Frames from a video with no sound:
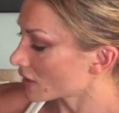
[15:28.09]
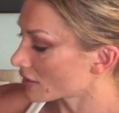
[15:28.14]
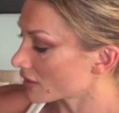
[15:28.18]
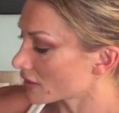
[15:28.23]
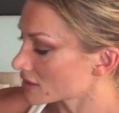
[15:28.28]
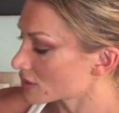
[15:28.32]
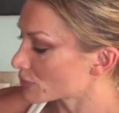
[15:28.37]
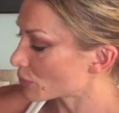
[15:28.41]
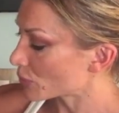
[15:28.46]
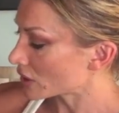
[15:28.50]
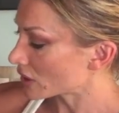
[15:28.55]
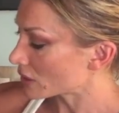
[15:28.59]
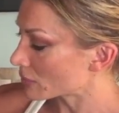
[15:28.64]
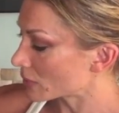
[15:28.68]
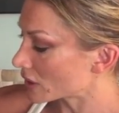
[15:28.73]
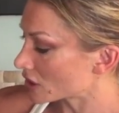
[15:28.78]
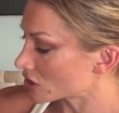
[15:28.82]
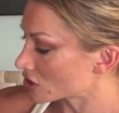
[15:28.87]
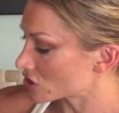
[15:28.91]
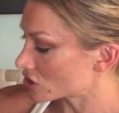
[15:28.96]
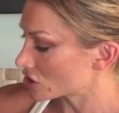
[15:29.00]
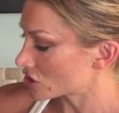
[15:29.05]
That's pretty
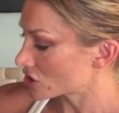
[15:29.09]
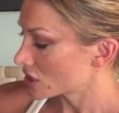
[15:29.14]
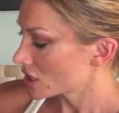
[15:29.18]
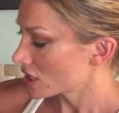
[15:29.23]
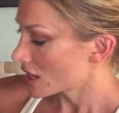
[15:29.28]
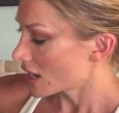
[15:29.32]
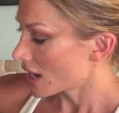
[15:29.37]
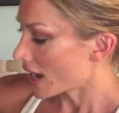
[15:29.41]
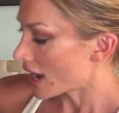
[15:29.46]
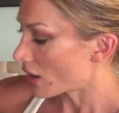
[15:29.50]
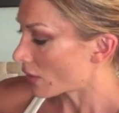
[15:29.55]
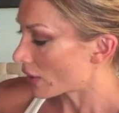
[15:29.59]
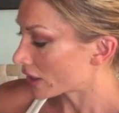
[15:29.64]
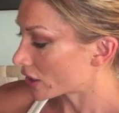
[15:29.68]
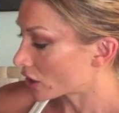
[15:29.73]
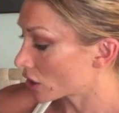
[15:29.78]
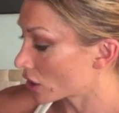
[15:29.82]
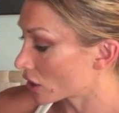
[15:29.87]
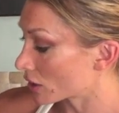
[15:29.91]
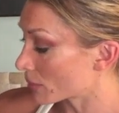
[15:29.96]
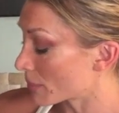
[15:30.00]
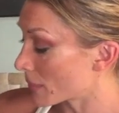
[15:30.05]
much how I
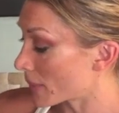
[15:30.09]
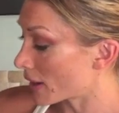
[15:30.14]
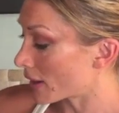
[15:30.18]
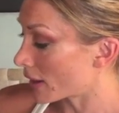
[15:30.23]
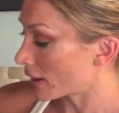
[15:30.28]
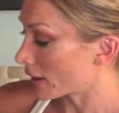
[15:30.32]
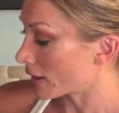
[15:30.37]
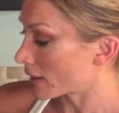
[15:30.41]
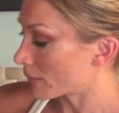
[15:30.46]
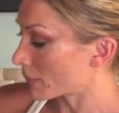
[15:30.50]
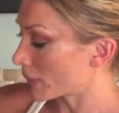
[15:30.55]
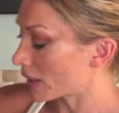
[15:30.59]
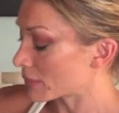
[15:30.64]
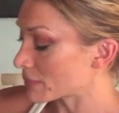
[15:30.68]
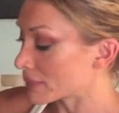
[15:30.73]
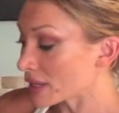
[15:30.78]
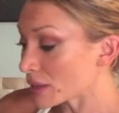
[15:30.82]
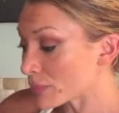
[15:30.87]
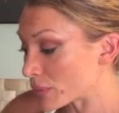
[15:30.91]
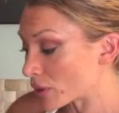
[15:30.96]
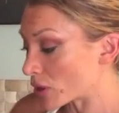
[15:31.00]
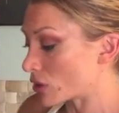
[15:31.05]
cook my
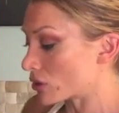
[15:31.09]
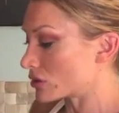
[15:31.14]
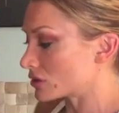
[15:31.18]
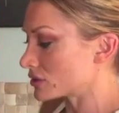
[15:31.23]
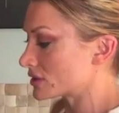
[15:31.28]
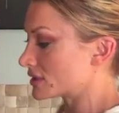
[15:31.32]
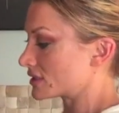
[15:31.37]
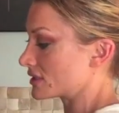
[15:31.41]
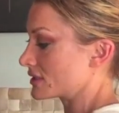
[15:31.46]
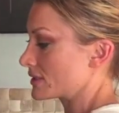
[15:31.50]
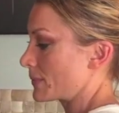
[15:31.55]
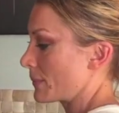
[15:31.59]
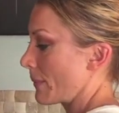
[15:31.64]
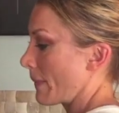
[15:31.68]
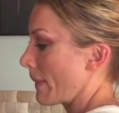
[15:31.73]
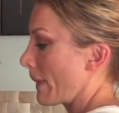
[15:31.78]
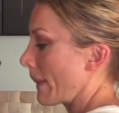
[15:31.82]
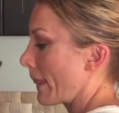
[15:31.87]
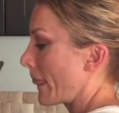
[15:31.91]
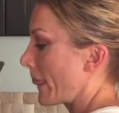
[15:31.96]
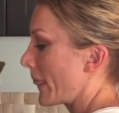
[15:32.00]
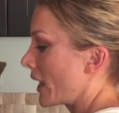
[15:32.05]
meatballs.
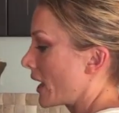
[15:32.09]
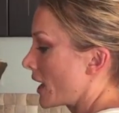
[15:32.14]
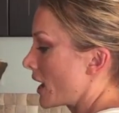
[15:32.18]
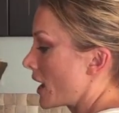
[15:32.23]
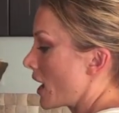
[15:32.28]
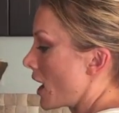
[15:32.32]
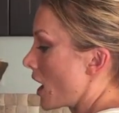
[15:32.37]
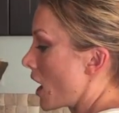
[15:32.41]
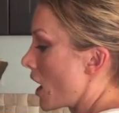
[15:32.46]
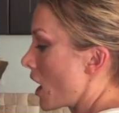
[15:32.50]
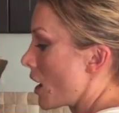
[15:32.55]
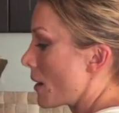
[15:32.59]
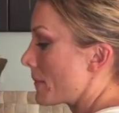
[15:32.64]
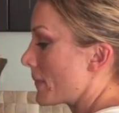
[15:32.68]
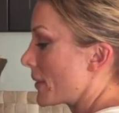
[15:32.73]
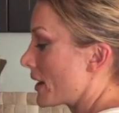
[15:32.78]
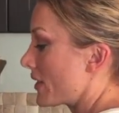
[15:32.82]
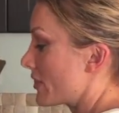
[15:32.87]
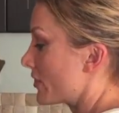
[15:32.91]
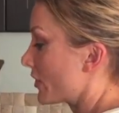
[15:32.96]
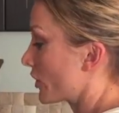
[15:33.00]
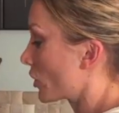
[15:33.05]

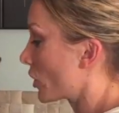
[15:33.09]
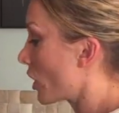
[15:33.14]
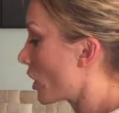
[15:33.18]
The